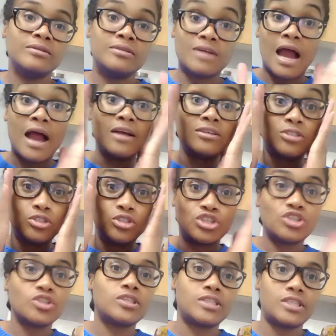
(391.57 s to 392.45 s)
Guys,
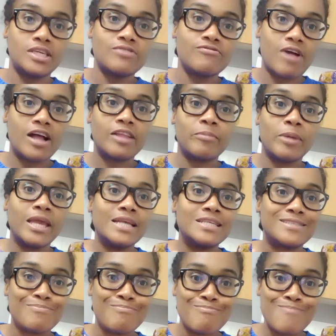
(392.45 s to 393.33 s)
you should see around me,
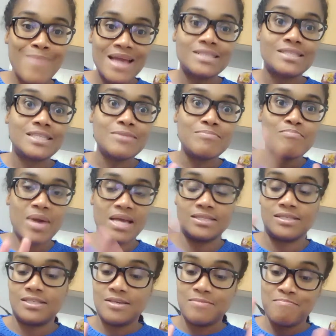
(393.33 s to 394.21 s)
it's messy,
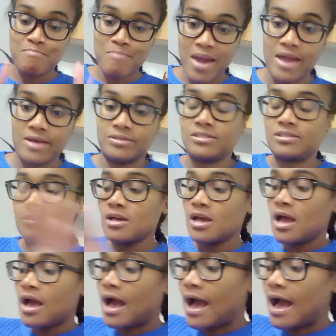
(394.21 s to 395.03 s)
messy mess,